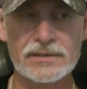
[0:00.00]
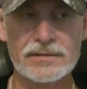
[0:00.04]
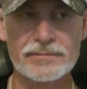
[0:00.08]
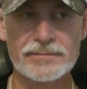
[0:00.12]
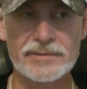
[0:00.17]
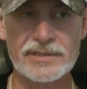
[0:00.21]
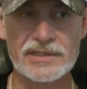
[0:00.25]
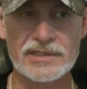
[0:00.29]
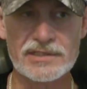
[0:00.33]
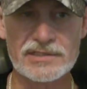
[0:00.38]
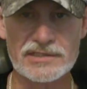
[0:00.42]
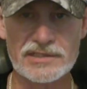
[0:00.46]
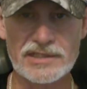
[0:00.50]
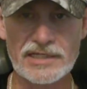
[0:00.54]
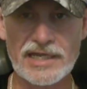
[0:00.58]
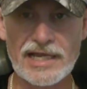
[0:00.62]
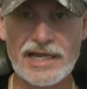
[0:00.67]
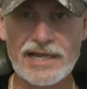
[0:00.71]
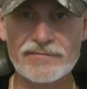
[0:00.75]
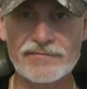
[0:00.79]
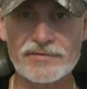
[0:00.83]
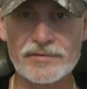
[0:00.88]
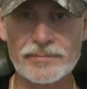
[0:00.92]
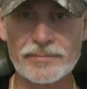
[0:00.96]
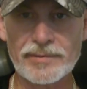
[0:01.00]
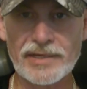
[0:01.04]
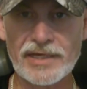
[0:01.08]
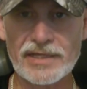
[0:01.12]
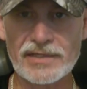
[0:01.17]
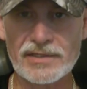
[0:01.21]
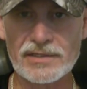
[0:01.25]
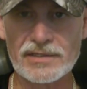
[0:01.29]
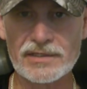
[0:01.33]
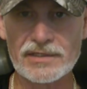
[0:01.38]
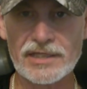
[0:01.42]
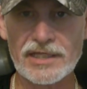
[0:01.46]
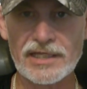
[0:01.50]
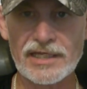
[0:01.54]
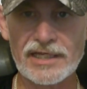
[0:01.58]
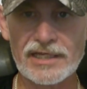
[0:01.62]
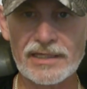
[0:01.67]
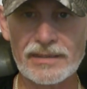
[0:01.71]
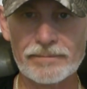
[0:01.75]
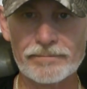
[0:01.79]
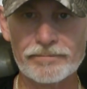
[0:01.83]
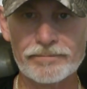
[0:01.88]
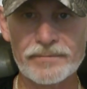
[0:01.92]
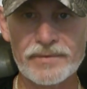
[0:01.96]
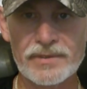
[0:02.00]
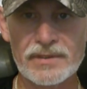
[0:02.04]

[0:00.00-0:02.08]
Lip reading: because they have to pay the claim